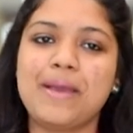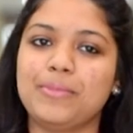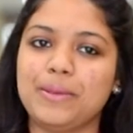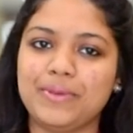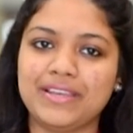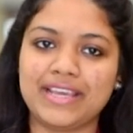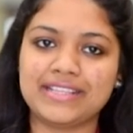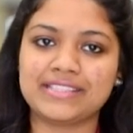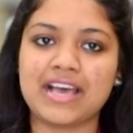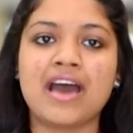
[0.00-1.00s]
PP
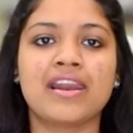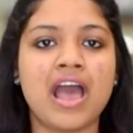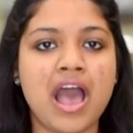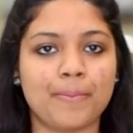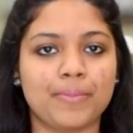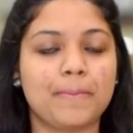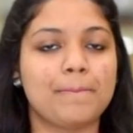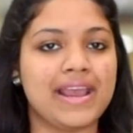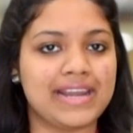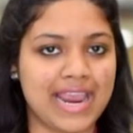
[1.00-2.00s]
rates are up
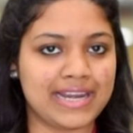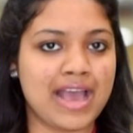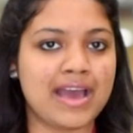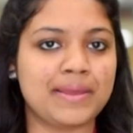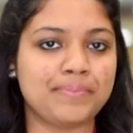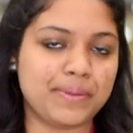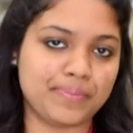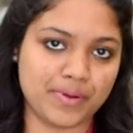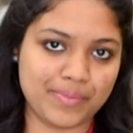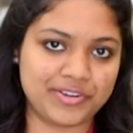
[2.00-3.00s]
by 9 RMB
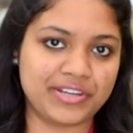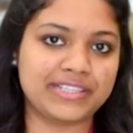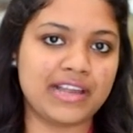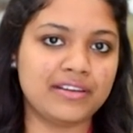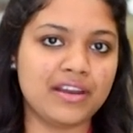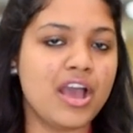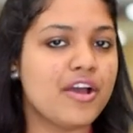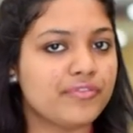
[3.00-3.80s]
per metric ton